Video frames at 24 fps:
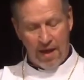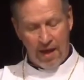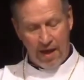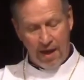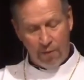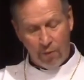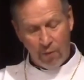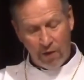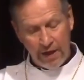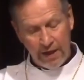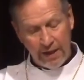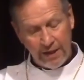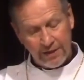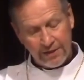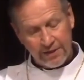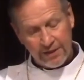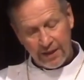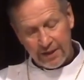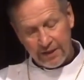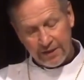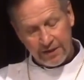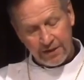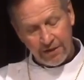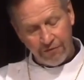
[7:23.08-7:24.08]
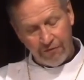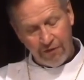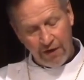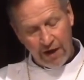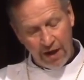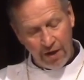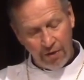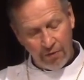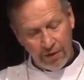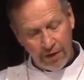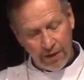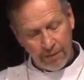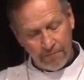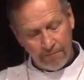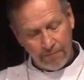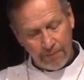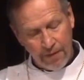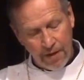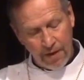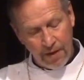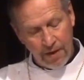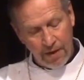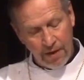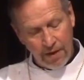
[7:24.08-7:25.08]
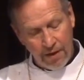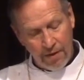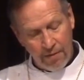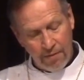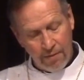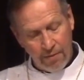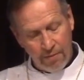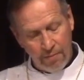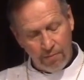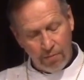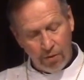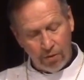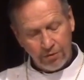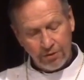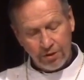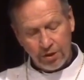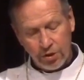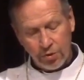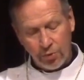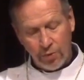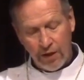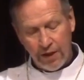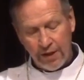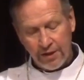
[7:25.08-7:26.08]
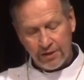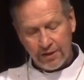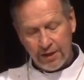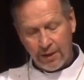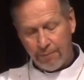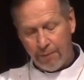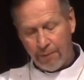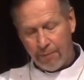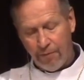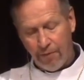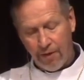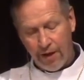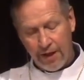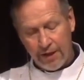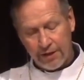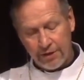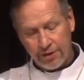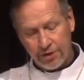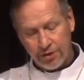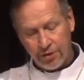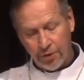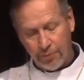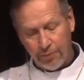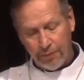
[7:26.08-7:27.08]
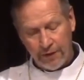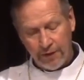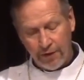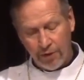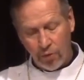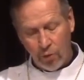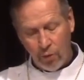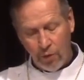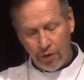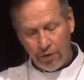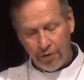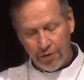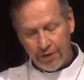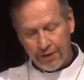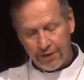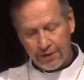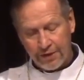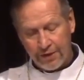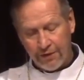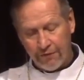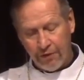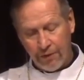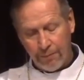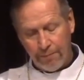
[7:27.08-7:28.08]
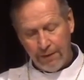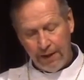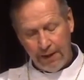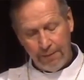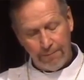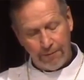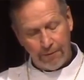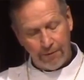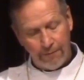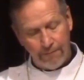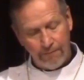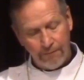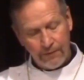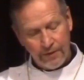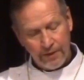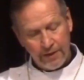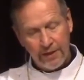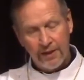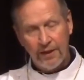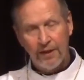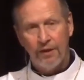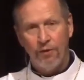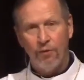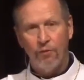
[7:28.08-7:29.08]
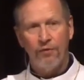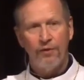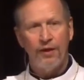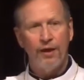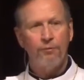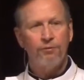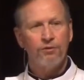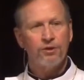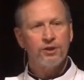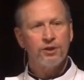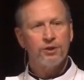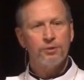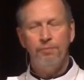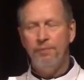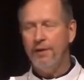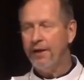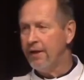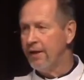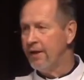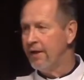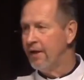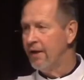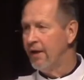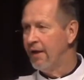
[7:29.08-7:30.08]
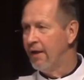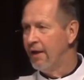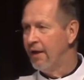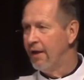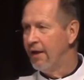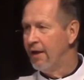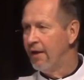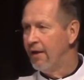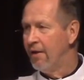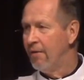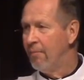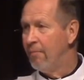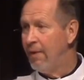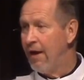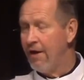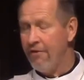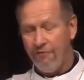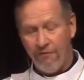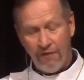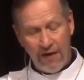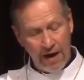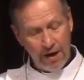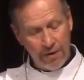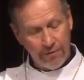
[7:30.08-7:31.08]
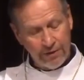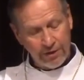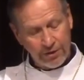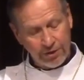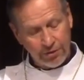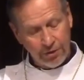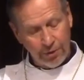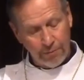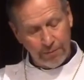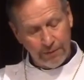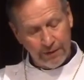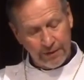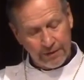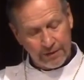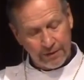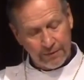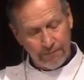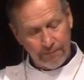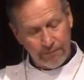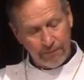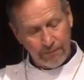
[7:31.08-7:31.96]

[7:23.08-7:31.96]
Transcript: when he says the following Moses raised up a bronze serpent in the wilderness of the people, where they were smitten by fiery serpents,